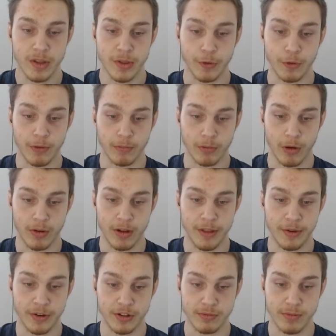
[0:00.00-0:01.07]
The group wrote in
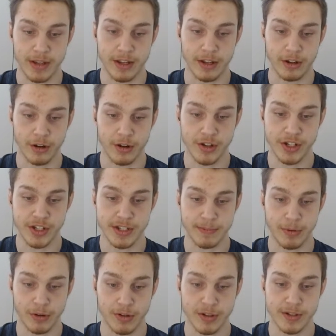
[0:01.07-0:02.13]
their tweet encouraging
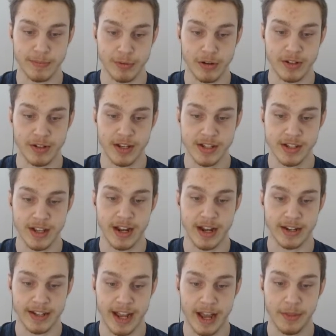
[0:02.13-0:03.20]
supporters to protest
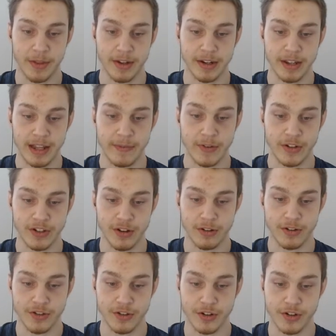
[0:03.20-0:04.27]
at Catholic and
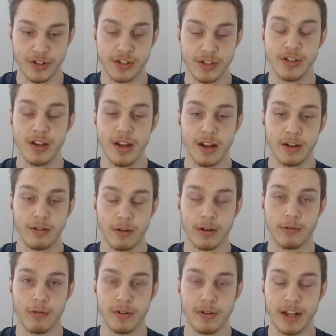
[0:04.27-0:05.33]
evangelical churches, quote,
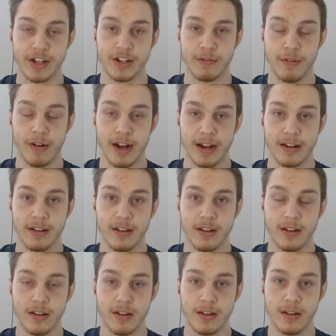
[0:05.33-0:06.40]
unquote, nationwide.
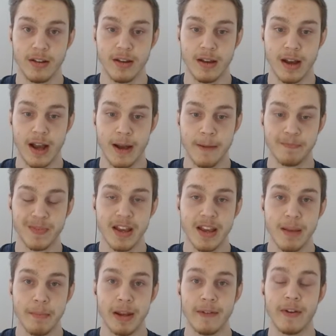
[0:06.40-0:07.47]

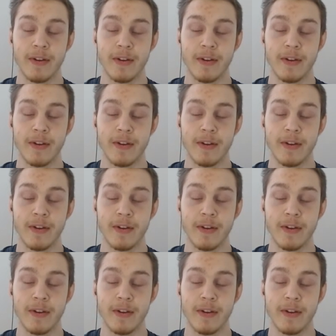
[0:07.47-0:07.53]
Bit